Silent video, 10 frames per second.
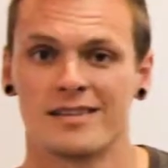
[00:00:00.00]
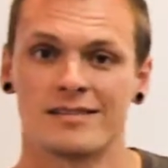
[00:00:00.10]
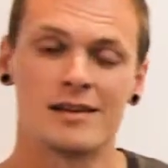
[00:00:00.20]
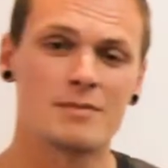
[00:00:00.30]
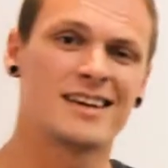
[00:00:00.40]
It's a
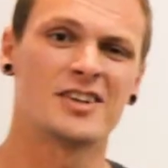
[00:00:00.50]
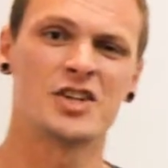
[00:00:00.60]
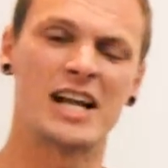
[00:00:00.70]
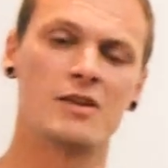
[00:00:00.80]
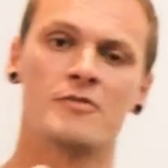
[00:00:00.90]
little bit like a
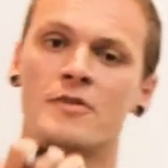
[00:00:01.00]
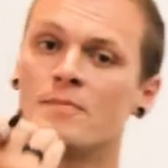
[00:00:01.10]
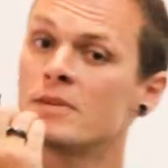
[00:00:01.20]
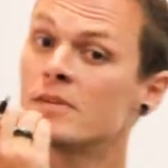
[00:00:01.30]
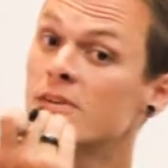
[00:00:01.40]
shelf.
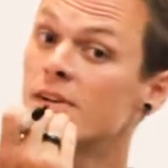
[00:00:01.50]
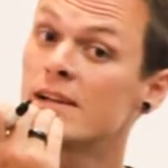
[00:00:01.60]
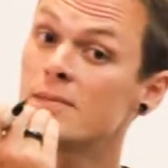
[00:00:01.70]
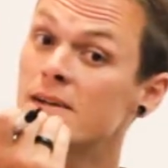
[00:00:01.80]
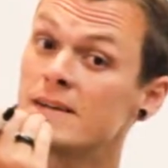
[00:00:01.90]
So there's a
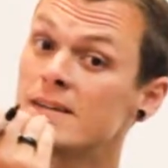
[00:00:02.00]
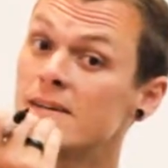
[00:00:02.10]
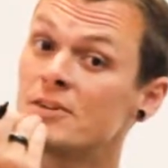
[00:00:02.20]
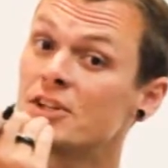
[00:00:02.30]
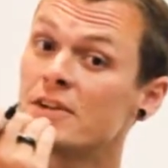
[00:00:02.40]
little bit
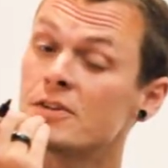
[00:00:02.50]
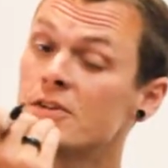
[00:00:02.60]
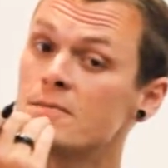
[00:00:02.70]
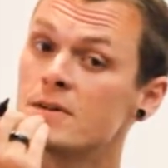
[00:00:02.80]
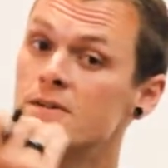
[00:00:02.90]
of shadow
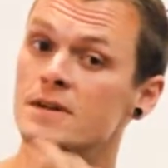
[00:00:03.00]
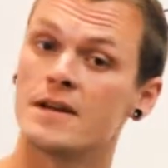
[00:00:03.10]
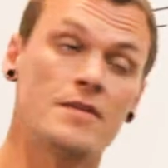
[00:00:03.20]
underneath